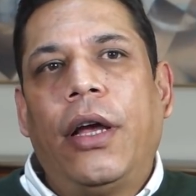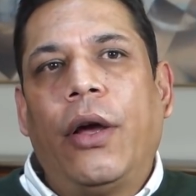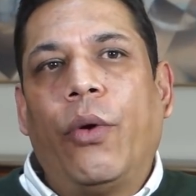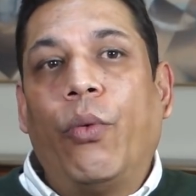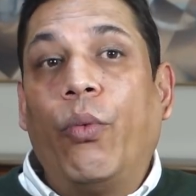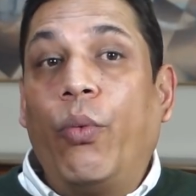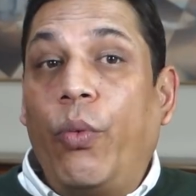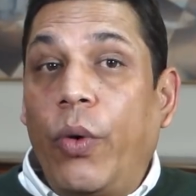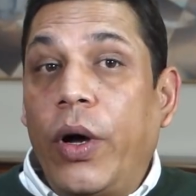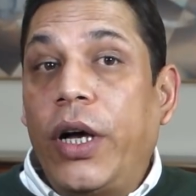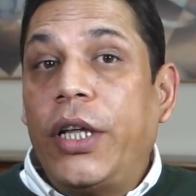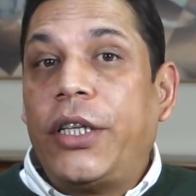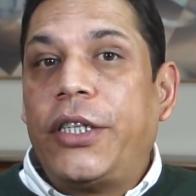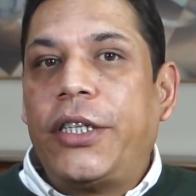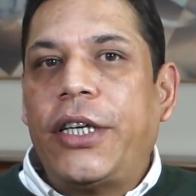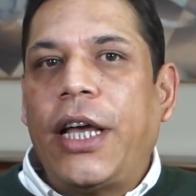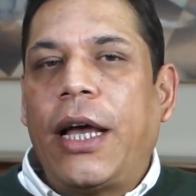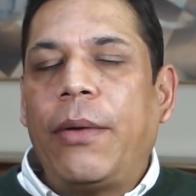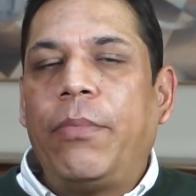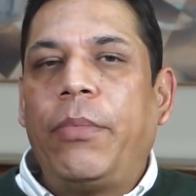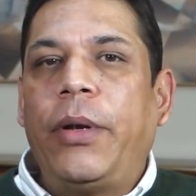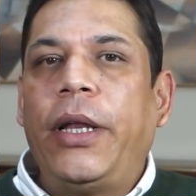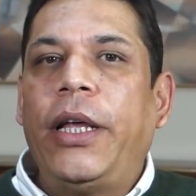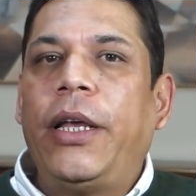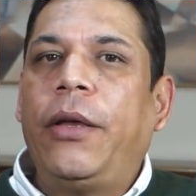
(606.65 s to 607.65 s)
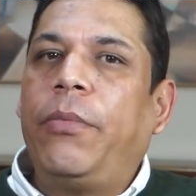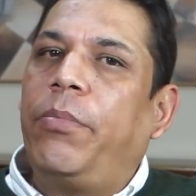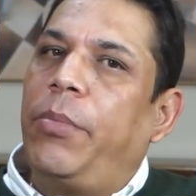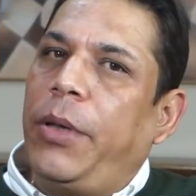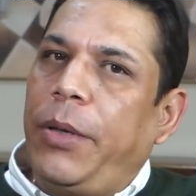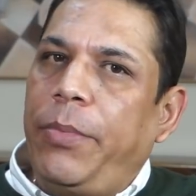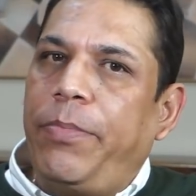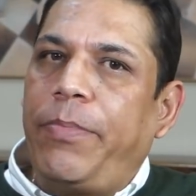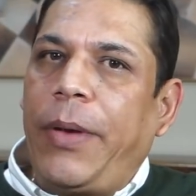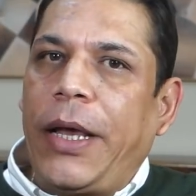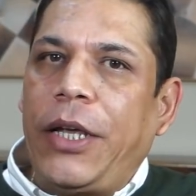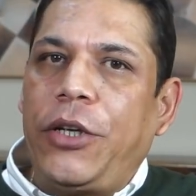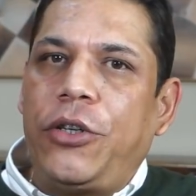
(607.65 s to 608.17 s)
word sampling,
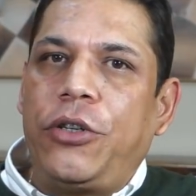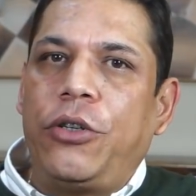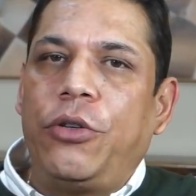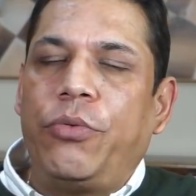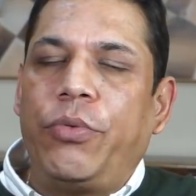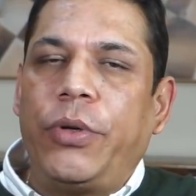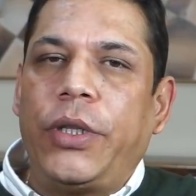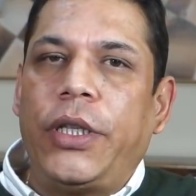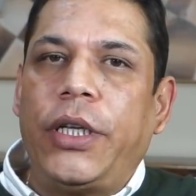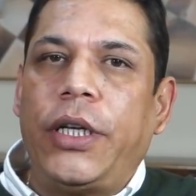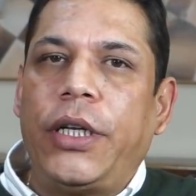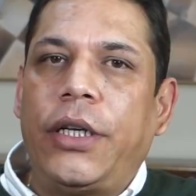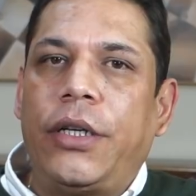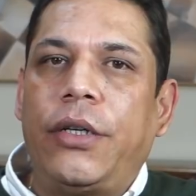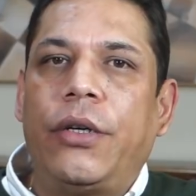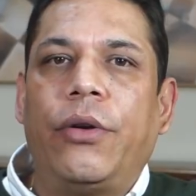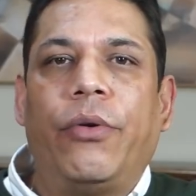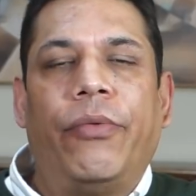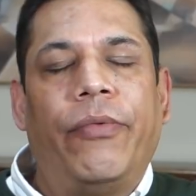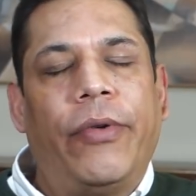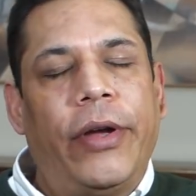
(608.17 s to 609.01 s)
be patient with it,